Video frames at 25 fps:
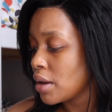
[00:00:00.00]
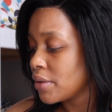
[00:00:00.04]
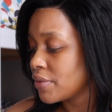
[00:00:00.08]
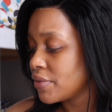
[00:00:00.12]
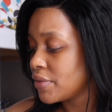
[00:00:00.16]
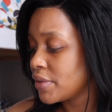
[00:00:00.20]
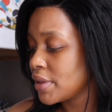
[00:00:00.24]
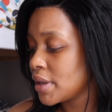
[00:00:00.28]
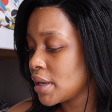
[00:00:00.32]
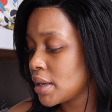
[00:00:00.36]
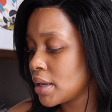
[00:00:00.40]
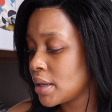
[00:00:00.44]

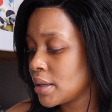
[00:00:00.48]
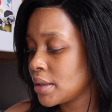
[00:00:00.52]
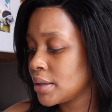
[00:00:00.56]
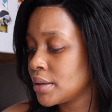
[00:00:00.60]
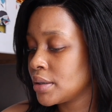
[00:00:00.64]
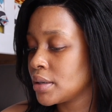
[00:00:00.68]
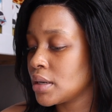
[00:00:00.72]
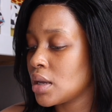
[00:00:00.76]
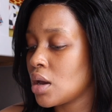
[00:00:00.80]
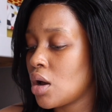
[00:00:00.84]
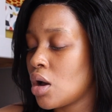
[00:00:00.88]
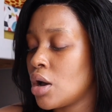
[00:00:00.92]

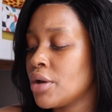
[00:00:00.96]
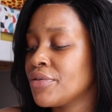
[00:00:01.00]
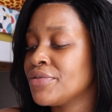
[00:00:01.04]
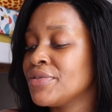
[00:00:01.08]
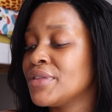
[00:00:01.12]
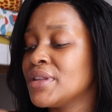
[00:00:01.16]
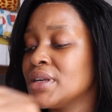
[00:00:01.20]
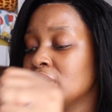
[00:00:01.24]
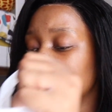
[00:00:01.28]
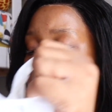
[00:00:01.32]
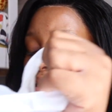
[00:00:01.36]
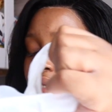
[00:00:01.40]
then on
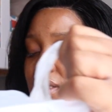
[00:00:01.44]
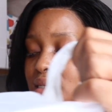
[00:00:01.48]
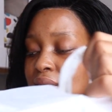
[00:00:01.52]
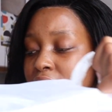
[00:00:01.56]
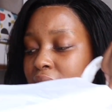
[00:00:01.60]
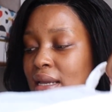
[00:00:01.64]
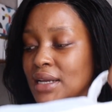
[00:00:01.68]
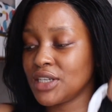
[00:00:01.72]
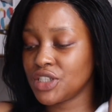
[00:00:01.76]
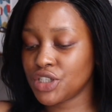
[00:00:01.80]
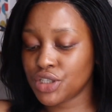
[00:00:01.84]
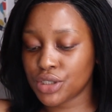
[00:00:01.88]
the
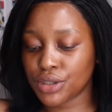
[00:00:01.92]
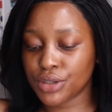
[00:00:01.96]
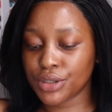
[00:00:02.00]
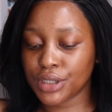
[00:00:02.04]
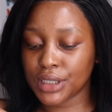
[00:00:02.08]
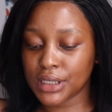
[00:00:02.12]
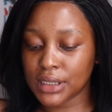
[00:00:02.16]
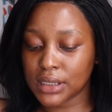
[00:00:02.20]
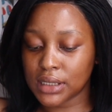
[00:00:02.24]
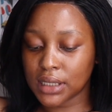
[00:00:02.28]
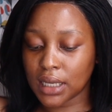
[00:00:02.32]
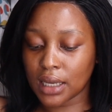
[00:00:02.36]

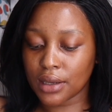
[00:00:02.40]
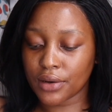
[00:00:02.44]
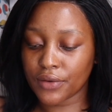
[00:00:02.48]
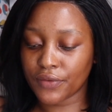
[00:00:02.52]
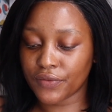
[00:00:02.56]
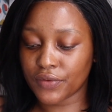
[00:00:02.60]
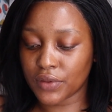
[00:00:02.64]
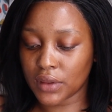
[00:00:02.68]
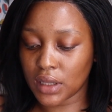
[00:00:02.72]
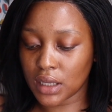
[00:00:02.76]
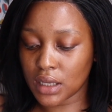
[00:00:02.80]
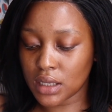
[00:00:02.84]
stationery side of
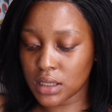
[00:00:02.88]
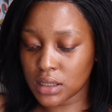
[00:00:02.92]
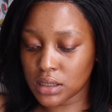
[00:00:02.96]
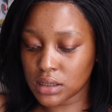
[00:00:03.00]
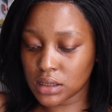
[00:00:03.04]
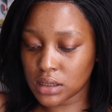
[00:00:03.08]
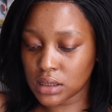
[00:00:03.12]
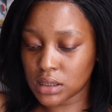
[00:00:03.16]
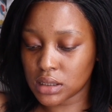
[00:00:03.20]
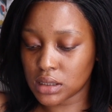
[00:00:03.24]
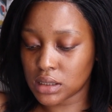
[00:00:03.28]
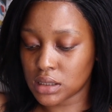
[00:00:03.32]

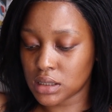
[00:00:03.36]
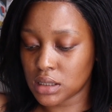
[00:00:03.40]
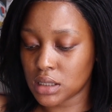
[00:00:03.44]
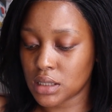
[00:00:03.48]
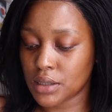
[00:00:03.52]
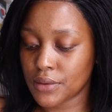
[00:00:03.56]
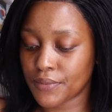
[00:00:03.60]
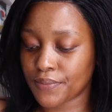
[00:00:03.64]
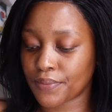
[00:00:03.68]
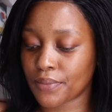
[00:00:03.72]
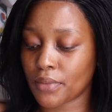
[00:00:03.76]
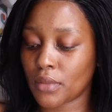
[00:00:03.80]
things,
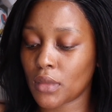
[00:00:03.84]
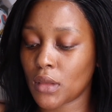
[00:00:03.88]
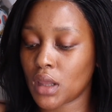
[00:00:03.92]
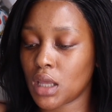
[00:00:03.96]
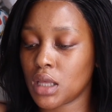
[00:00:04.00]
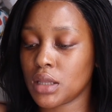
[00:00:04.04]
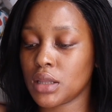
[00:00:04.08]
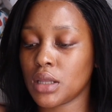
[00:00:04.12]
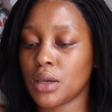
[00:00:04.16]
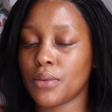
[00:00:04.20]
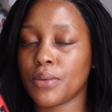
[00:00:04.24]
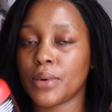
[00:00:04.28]
they